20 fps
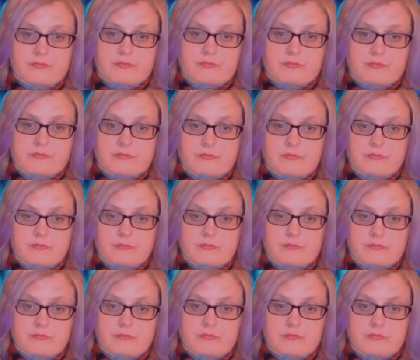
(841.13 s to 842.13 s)

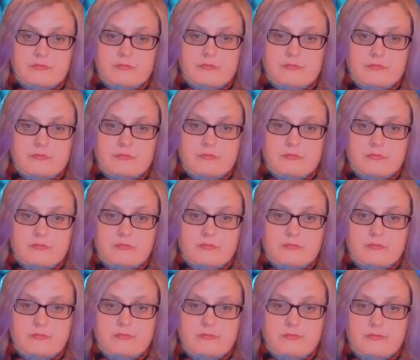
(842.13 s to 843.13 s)

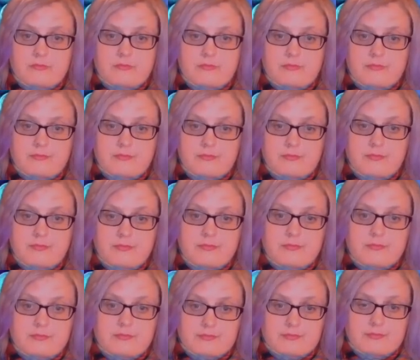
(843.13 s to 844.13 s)

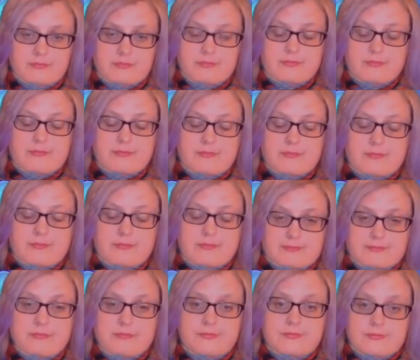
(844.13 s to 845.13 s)

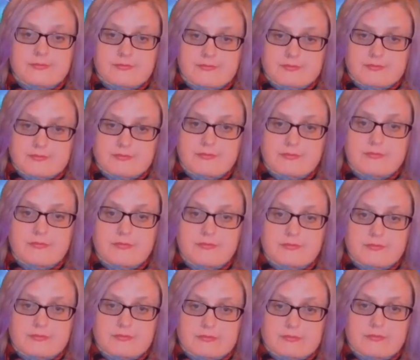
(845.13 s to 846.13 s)

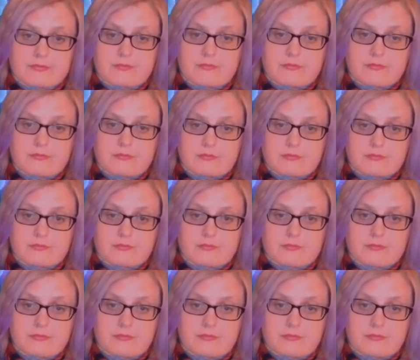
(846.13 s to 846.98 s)
[no speech]